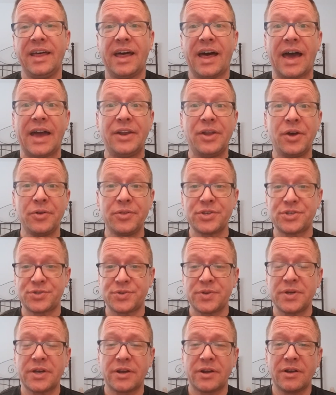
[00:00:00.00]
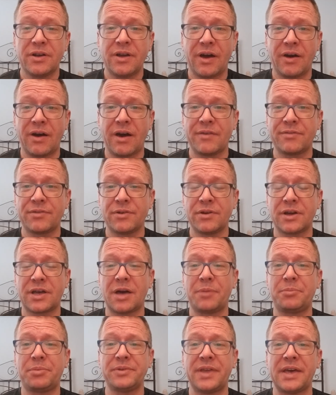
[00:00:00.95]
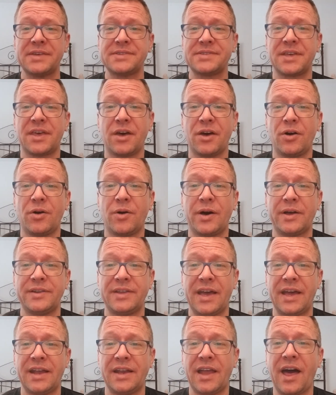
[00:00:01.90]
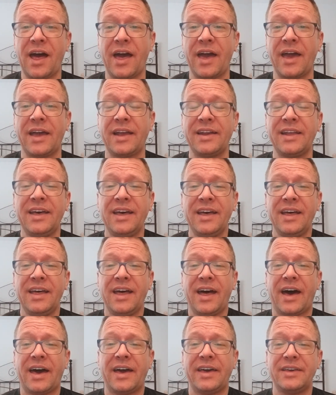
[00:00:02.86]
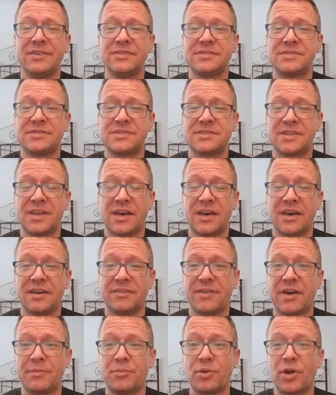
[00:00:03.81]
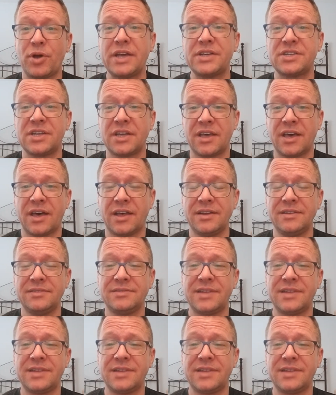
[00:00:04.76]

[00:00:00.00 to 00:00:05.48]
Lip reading: I know the trigger, however, a couple days ago on day 9, I used a vibration gun.